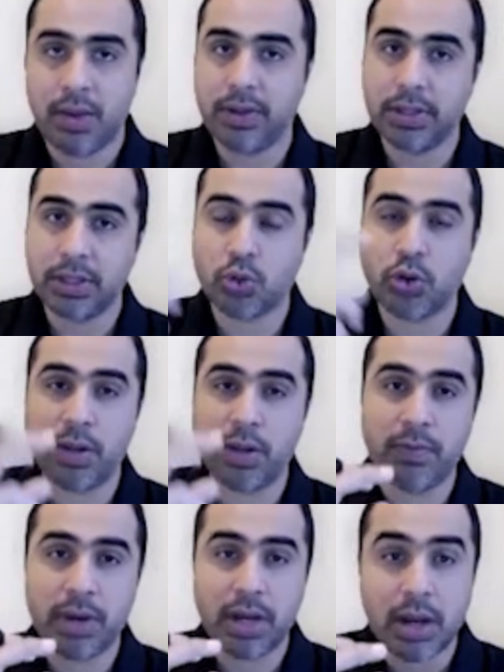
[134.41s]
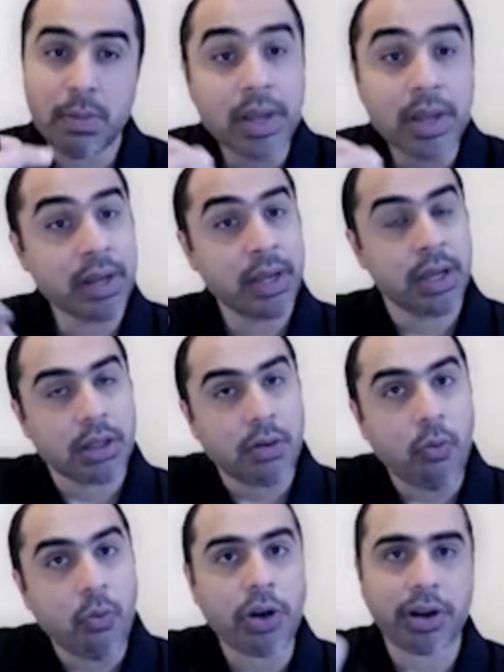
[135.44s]
When the sodium will come in, the
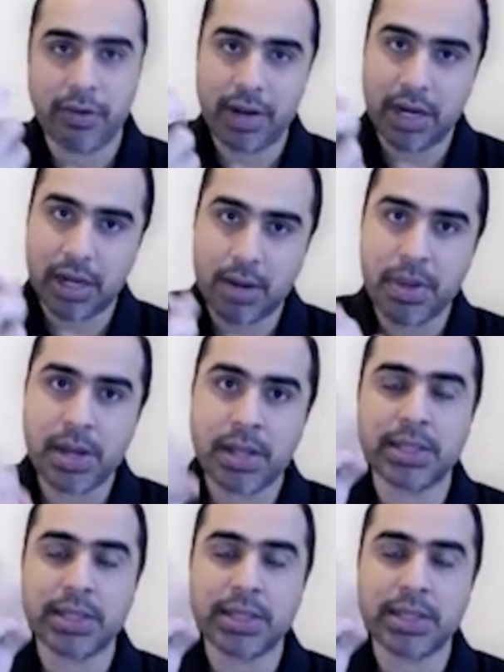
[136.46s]
water will come in,